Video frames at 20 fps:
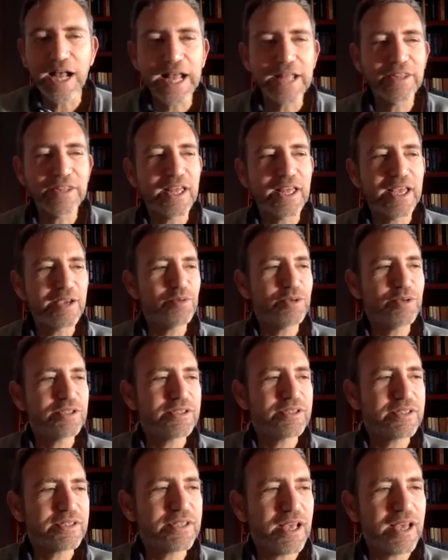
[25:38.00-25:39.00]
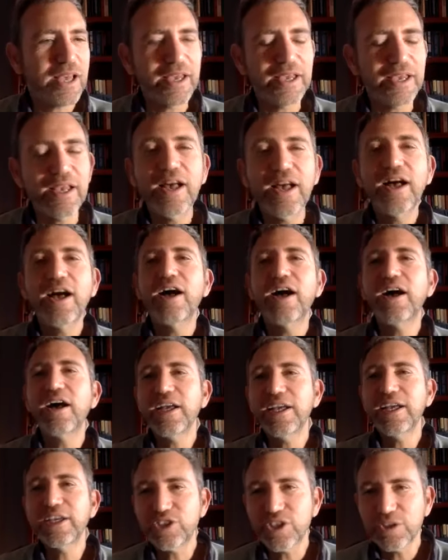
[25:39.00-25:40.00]
and they would say,
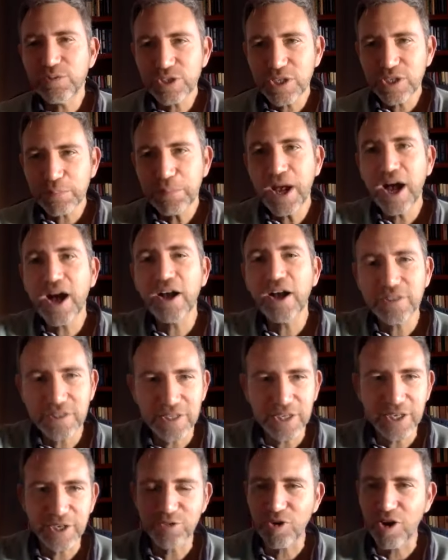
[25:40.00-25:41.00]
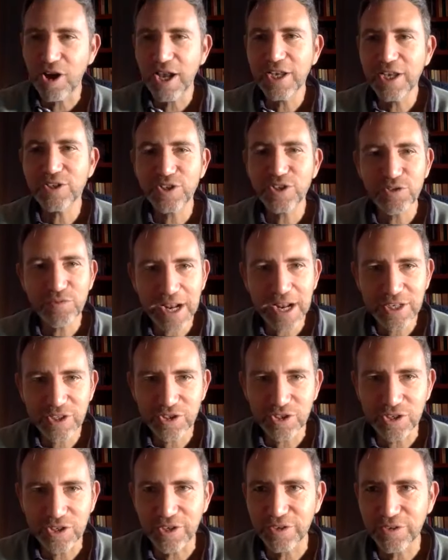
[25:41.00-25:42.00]
oh yeah, she was a Parsi, right, a
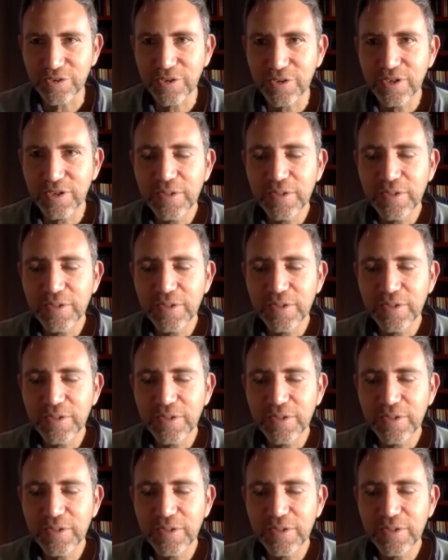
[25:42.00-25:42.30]
Zoroastrian.